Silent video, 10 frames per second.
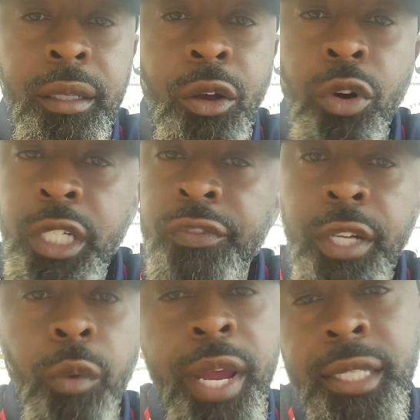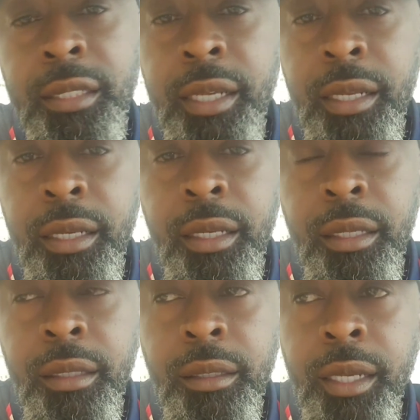go a different direction, and,
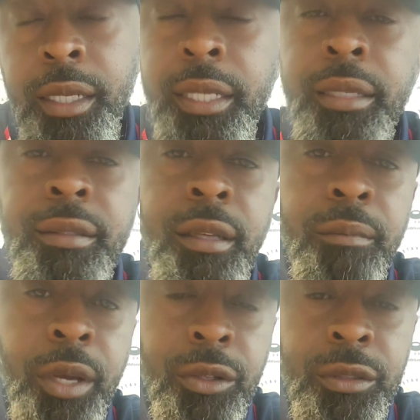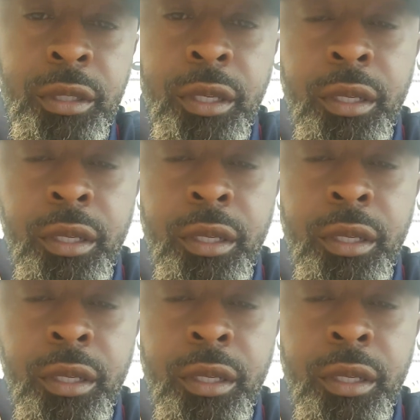and, and get into something else.